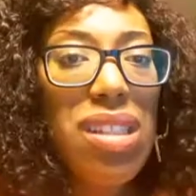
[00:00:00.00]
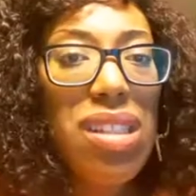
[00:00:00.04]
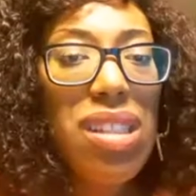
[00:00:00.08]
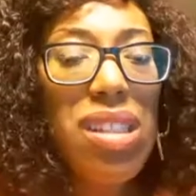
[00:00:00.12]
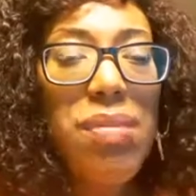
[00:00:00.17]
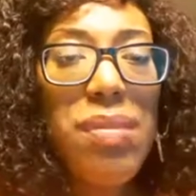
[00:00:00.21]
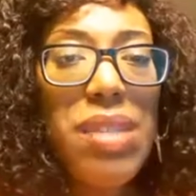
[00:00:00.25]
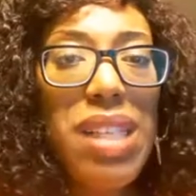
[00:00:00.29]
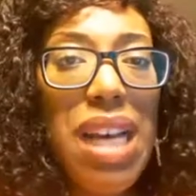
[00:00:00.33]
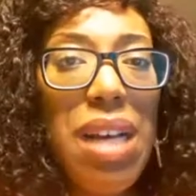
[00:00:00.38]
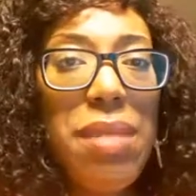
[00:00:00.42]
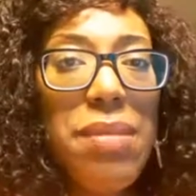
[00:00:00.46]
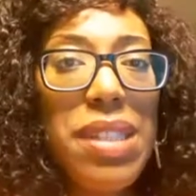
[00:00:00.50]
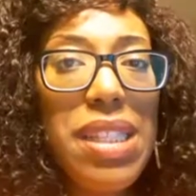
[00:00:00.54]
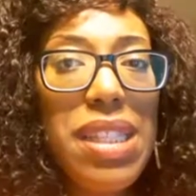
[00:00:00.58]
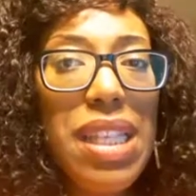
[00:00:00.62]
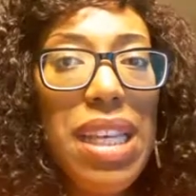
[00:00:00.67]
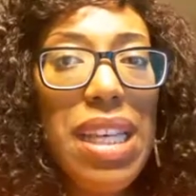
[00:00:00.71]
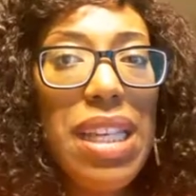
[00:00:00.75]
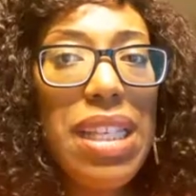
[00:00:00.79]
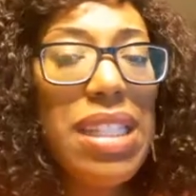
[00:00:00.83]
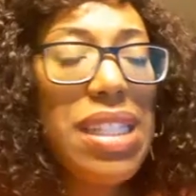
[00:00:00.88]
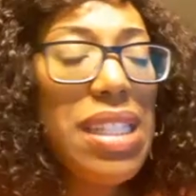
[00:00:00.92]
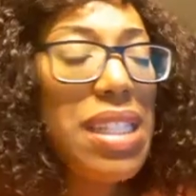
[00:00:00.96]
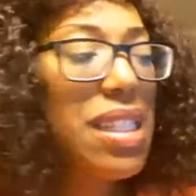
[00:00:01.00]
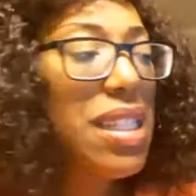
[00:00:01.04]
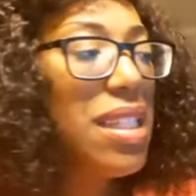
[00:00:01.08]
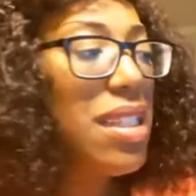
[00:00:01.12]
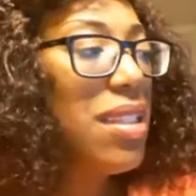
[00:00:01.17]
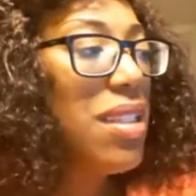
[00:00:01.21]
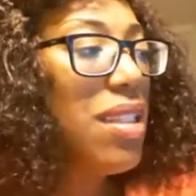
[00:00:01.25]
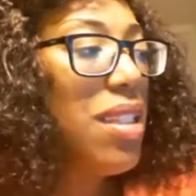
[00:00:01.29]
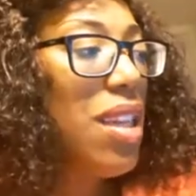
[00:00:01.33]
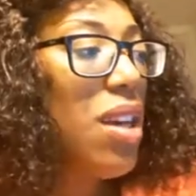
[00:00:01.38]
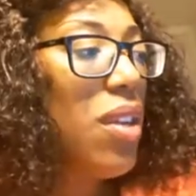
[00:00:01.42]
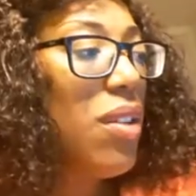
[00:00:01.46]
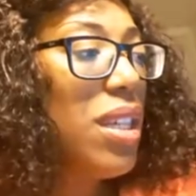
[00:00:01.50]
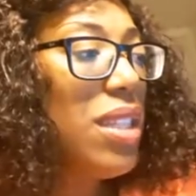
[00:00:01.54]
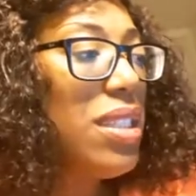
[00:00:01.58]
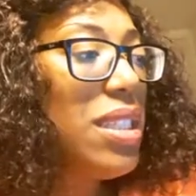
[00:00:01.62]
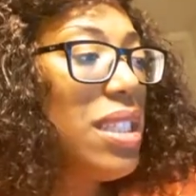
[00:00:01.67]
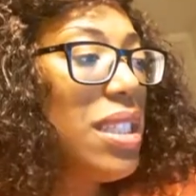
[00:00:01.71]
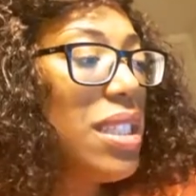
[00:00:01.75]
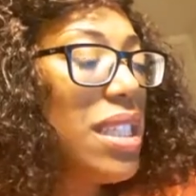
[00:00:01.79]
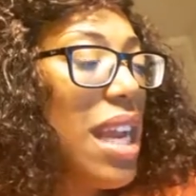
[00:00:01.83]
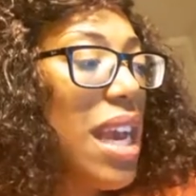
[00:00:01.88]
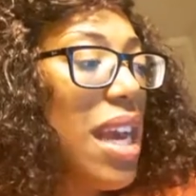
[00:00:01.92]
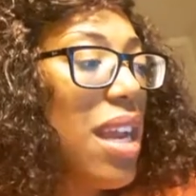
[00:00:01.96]
sometimes things, they
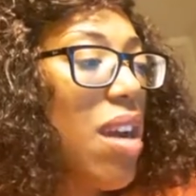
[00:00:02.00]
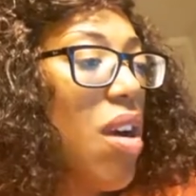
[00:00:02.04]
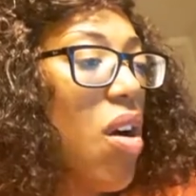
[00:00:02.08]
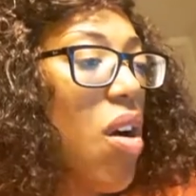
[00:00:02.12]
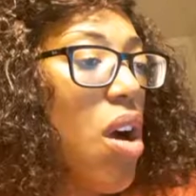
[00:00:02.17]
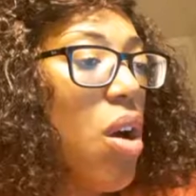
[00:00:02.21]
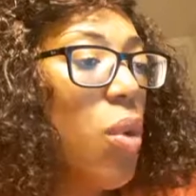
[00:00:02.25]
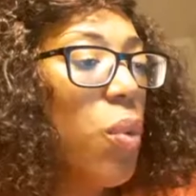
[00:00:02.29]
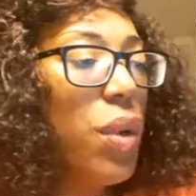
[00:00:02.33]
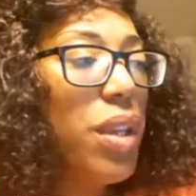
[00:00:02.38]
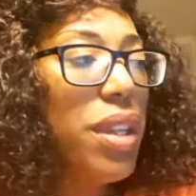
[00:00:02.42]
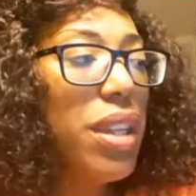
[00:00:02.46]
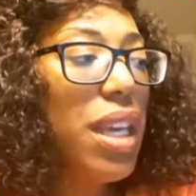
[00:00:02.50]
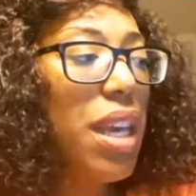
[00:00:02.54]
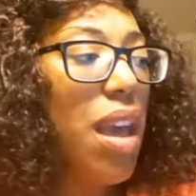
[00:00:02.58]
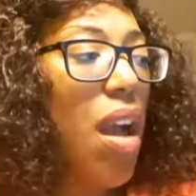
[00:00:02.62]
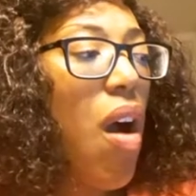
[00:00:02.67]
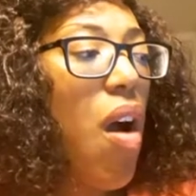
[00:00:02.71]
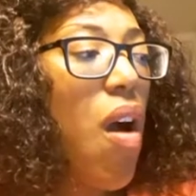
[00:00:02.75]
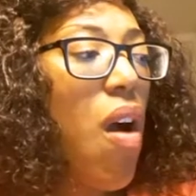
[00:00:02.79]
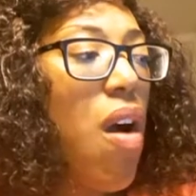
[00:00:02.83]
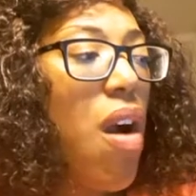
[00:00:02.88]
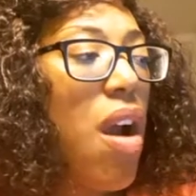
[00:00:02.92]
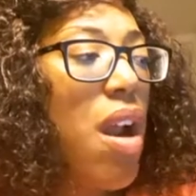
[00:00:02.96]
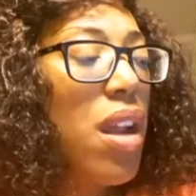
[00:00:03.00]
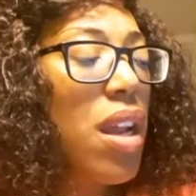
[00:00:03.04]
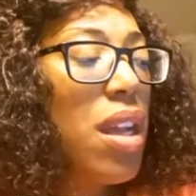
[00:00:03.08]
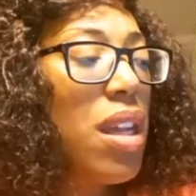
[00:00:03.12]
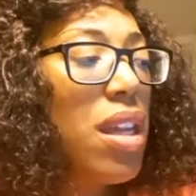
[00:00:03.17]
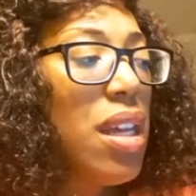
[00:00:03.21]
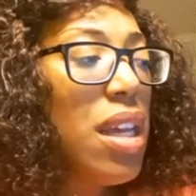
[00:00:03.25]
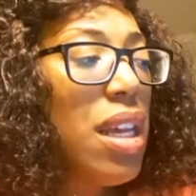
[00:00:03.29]
just kind of are what they are.